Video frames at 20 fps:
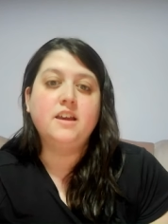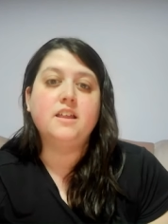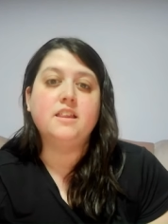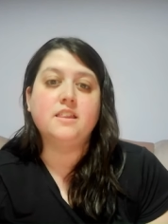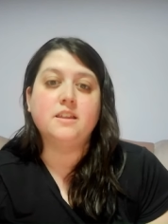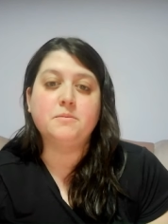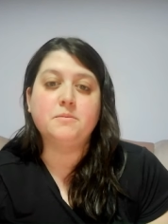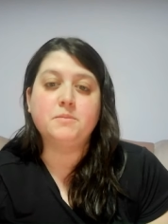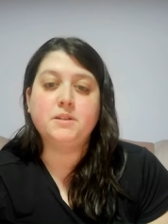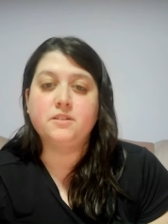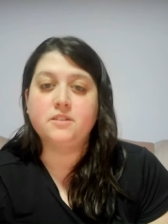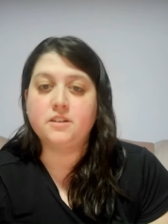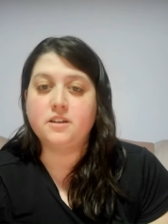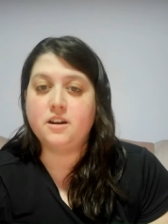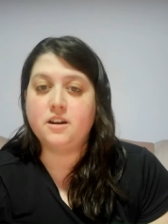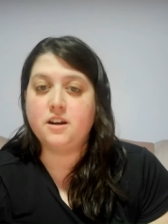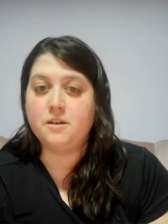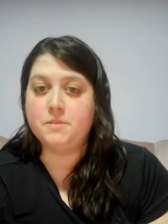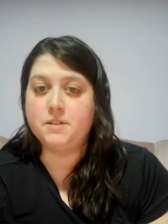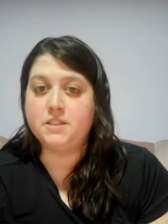Let me know in the
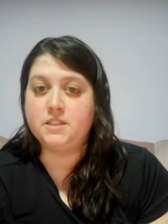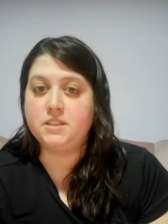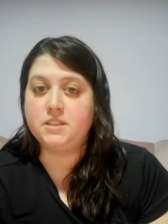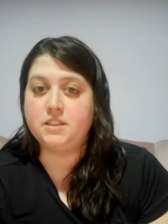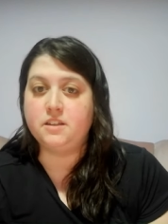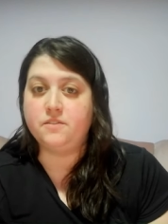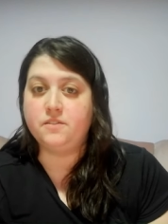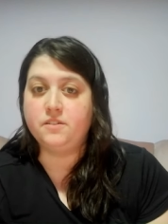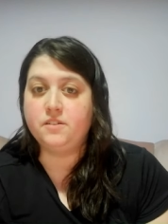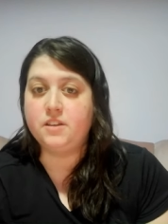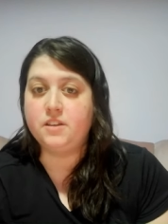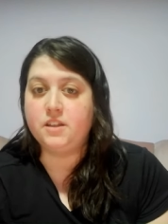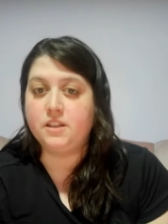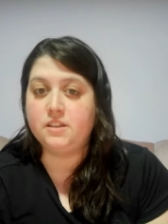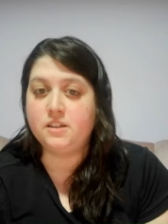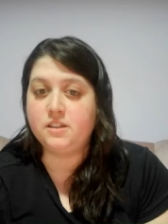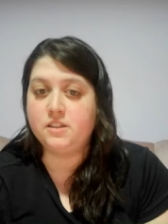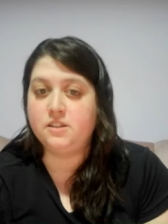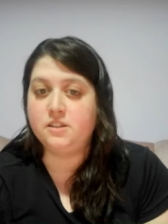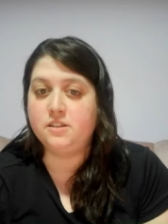comments if you think
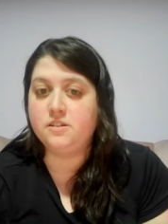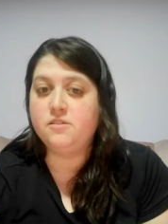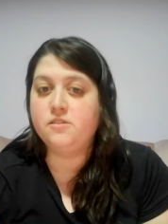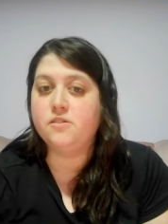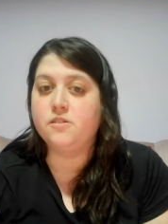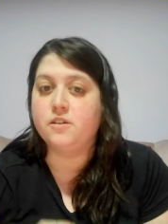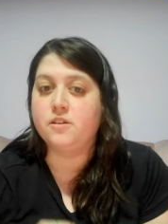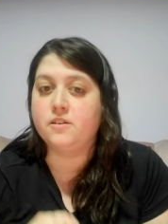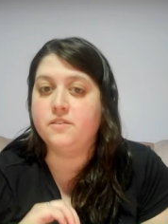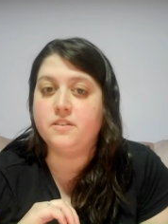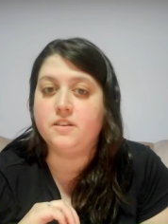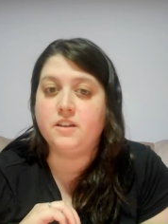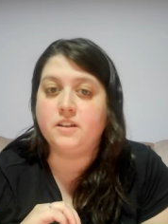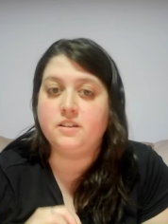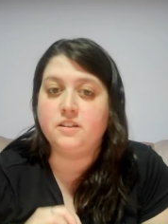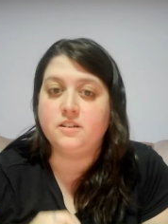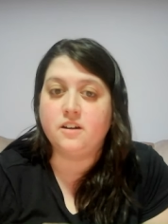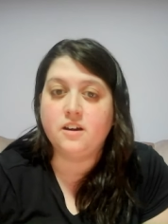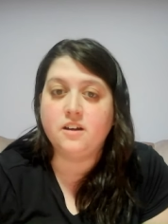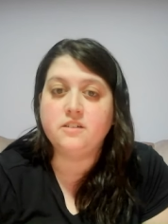they do, or if you think
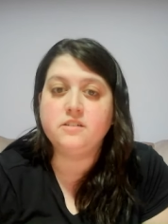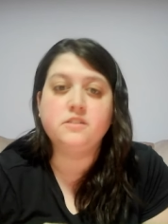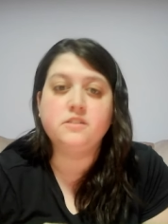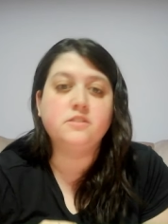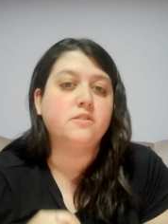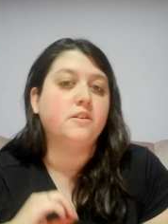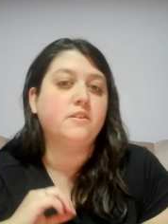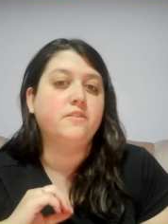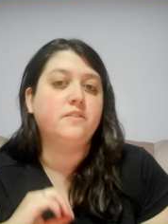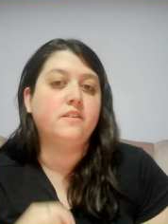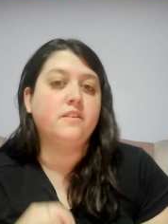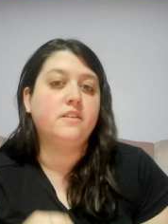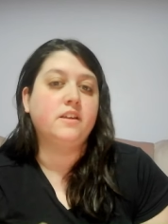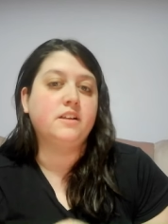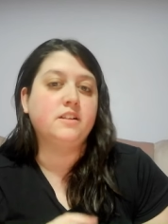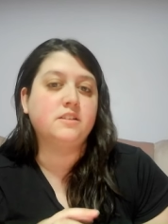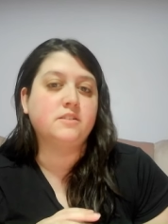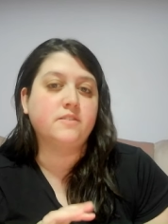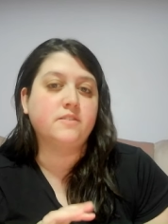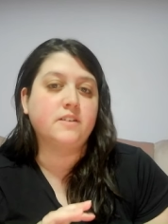dogs, or if you think
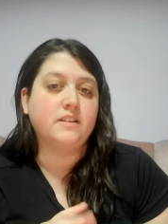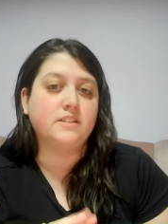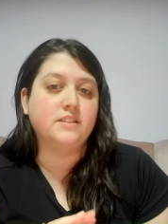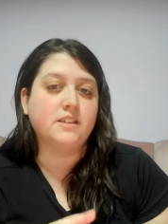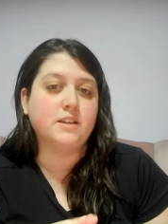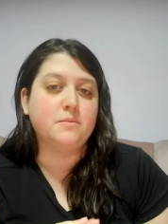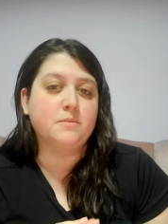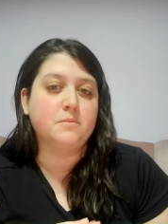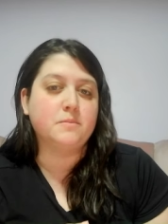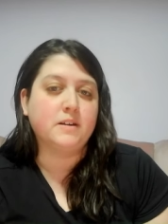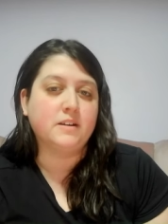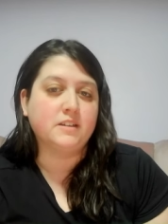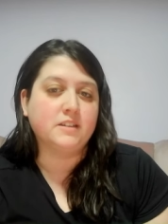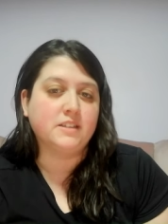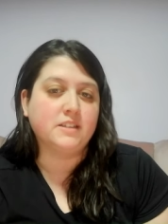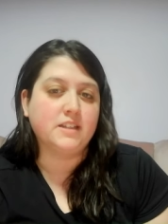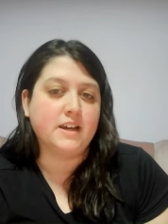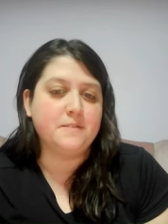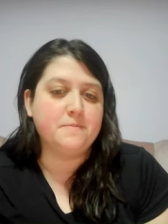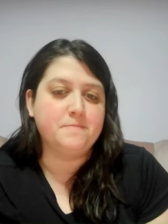it's around the same amount of
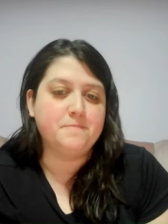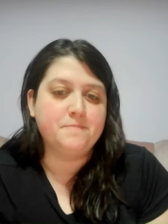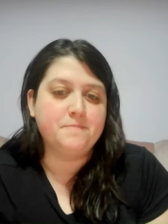time.